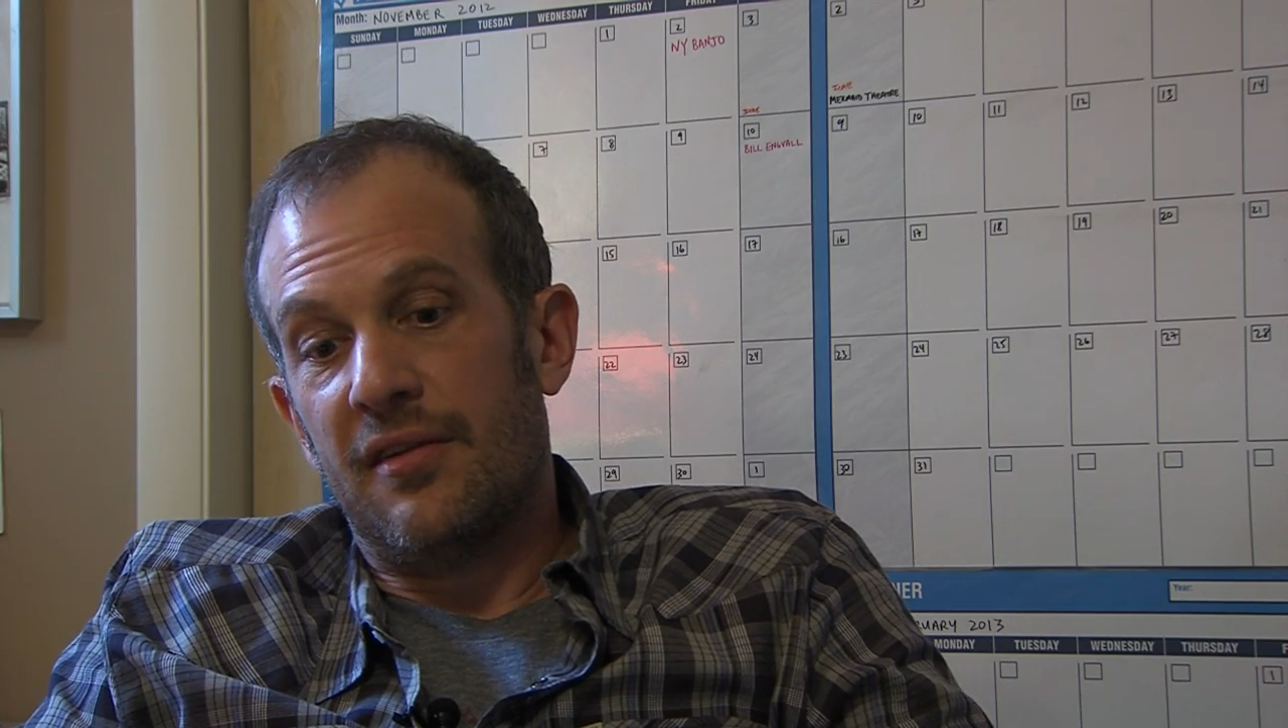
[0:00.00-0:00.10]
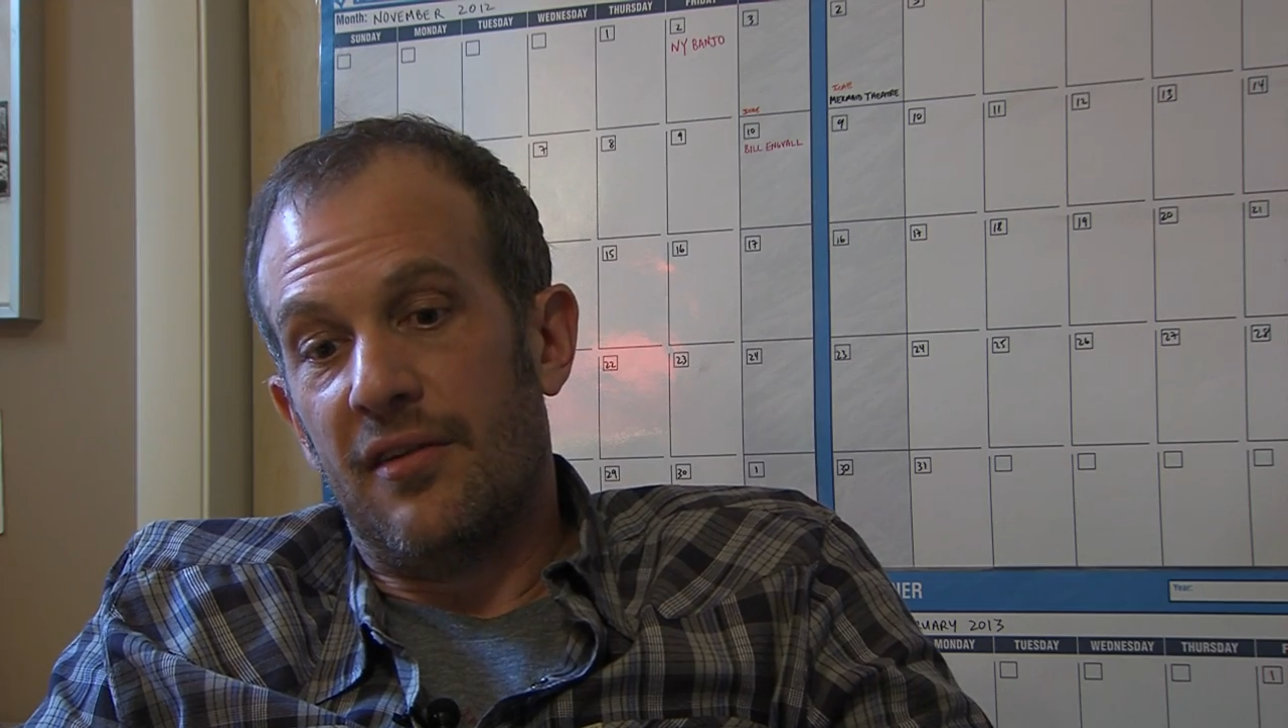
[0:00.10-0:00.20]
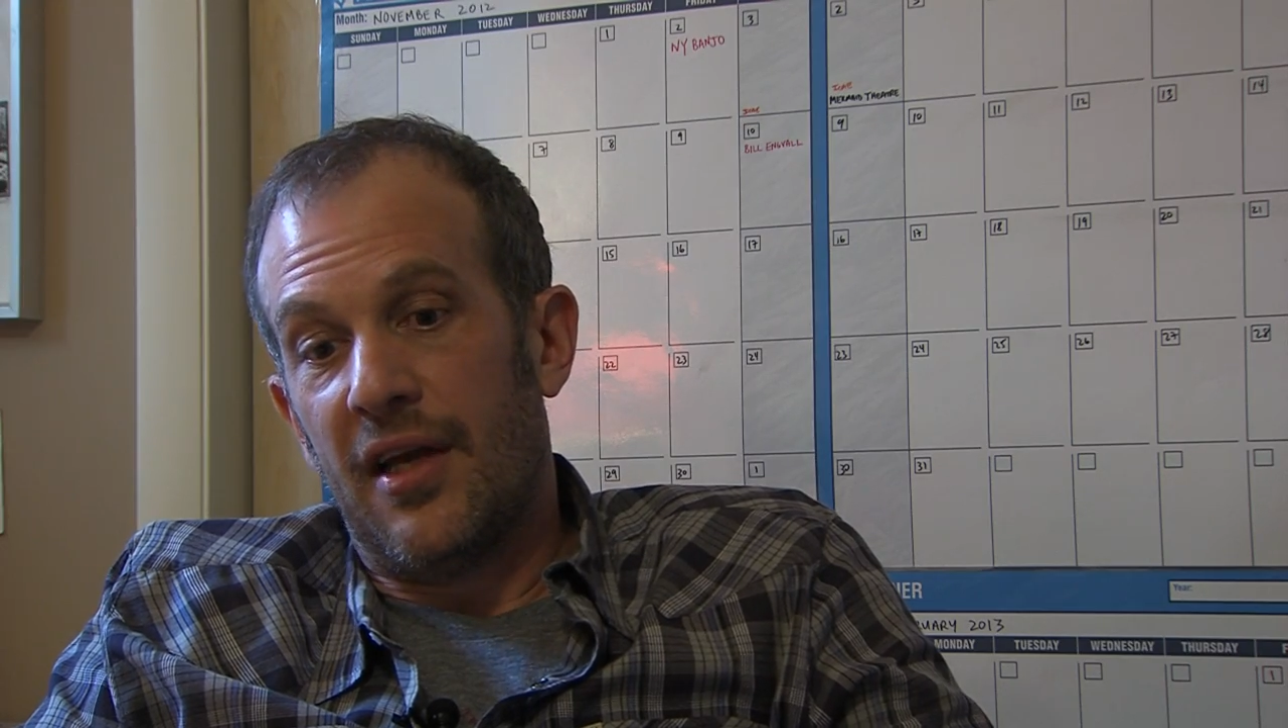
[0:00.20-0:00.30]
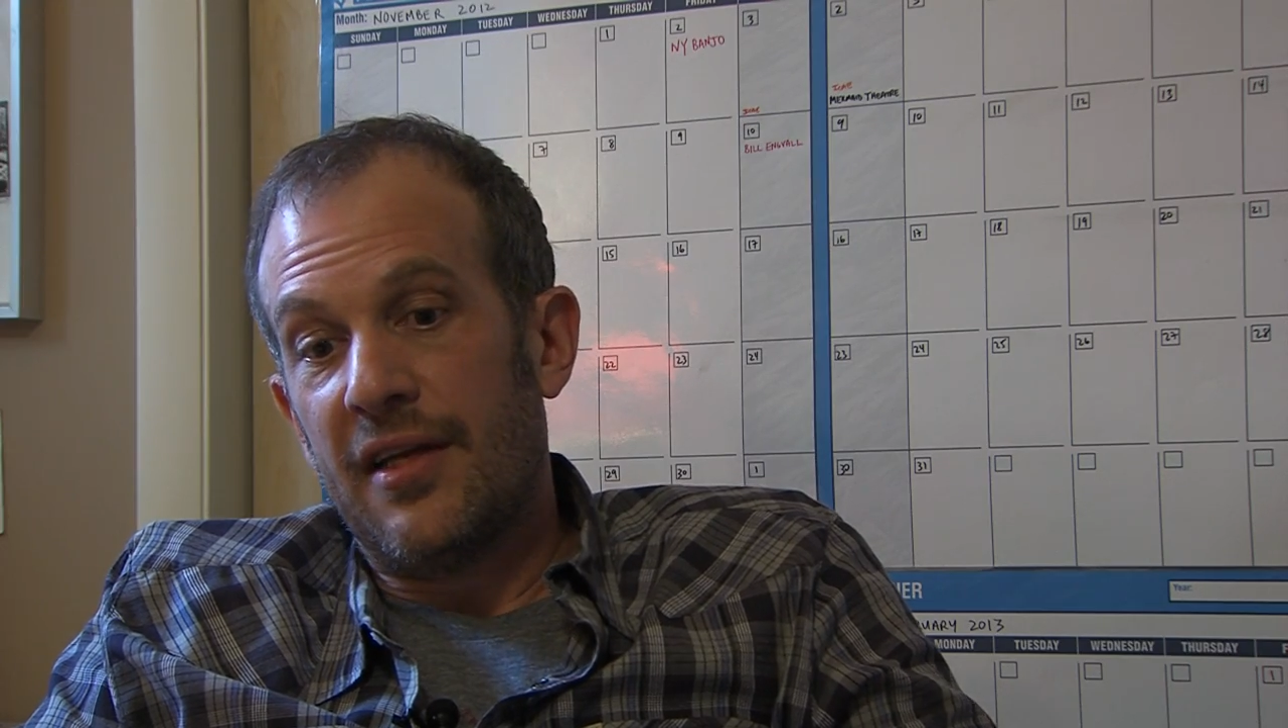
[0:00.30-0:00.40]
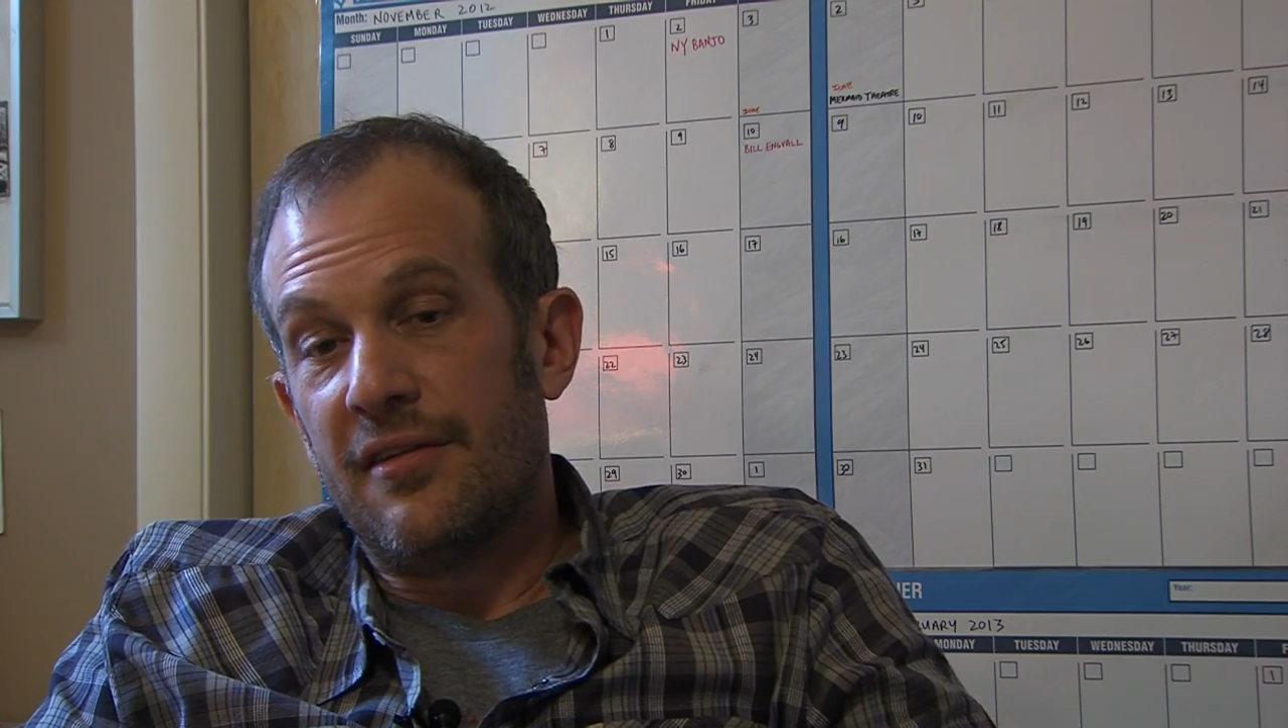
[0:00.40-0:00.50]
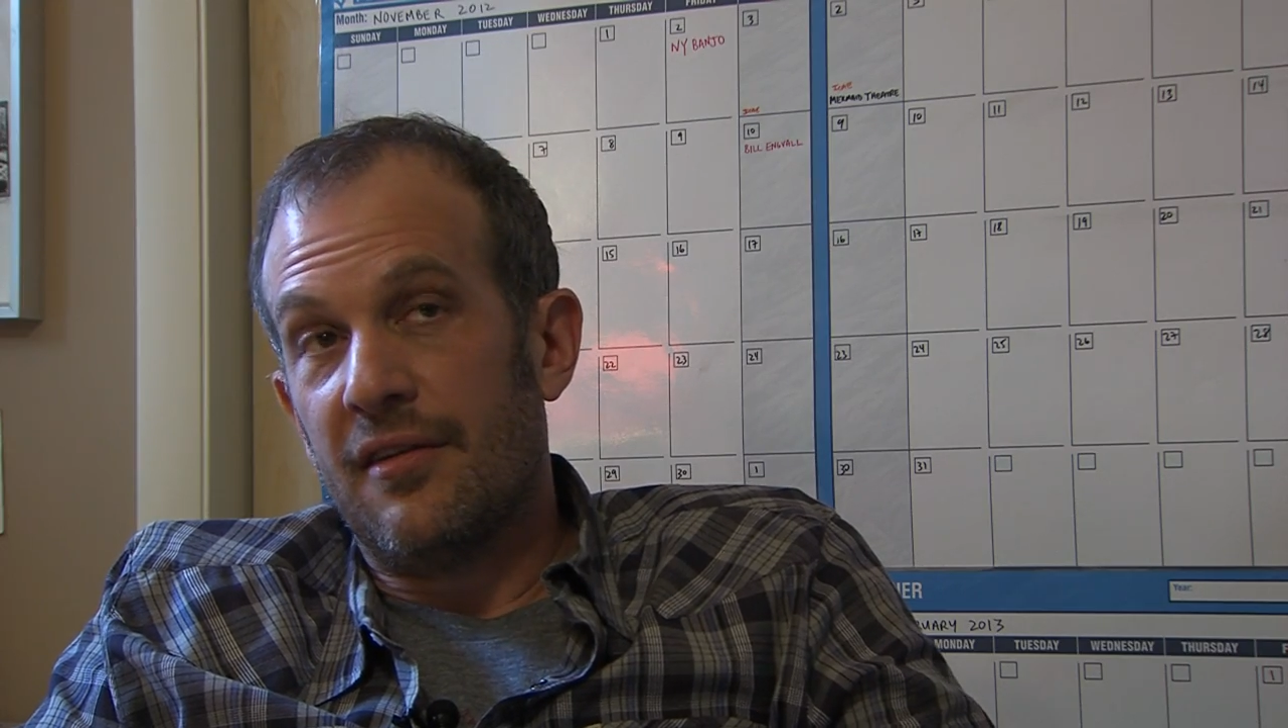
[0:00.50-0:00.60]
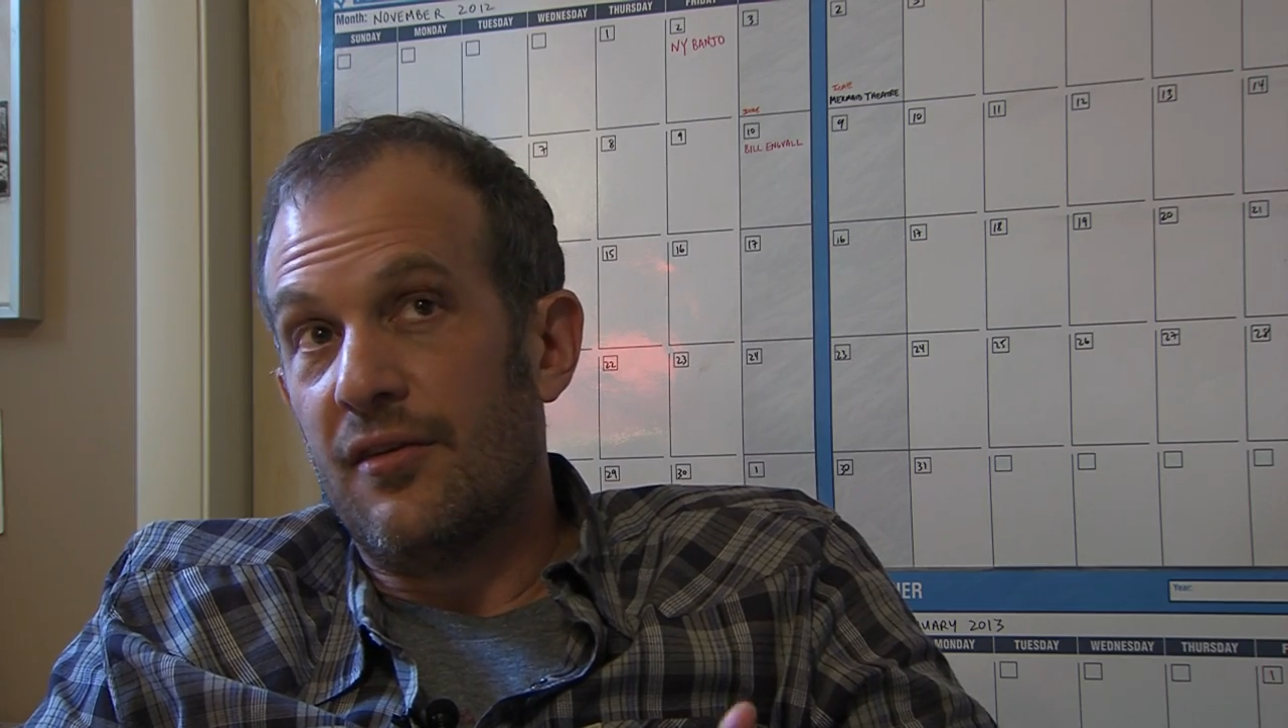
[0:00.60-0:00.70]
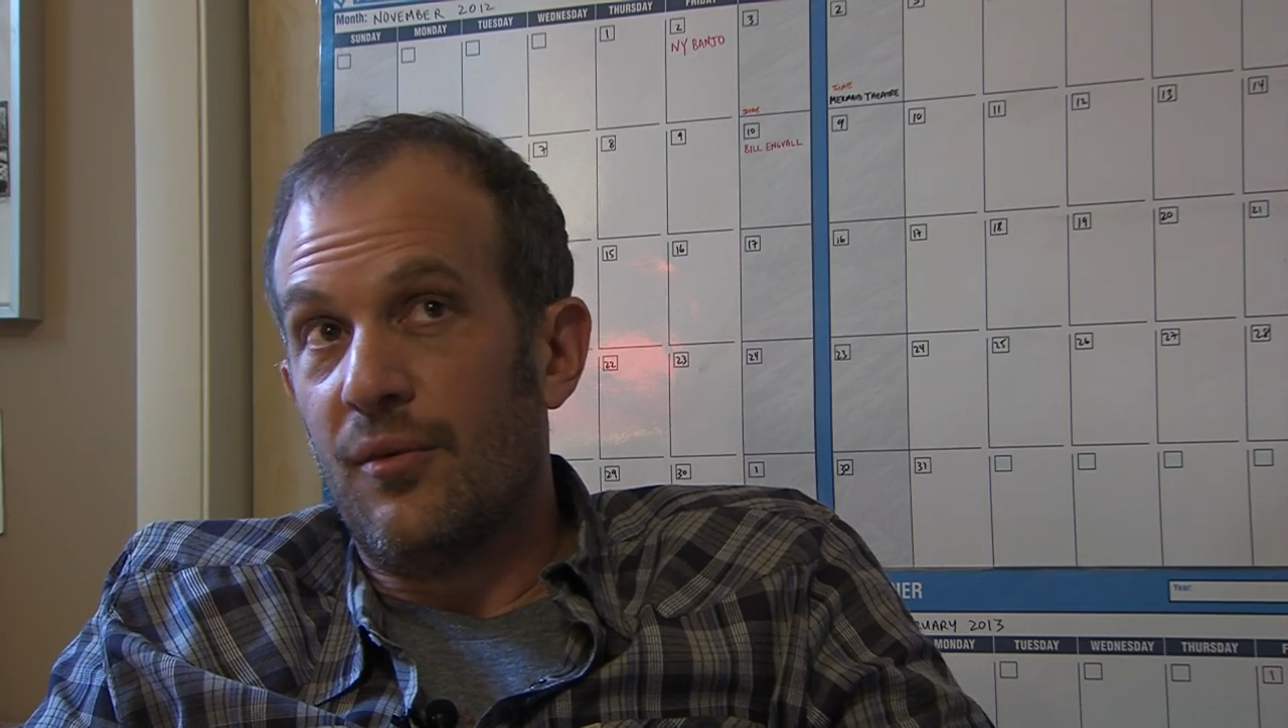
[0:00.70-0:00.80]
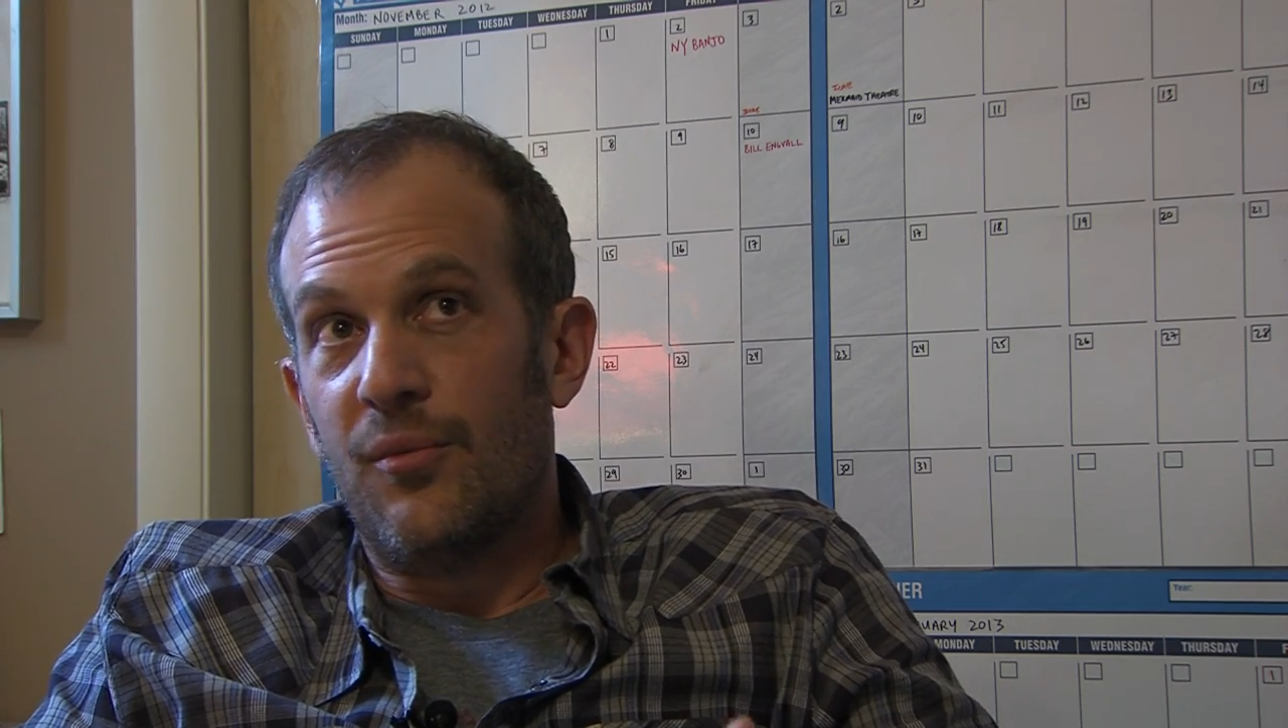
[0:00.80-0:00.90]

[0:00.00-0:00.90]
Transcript: liked a little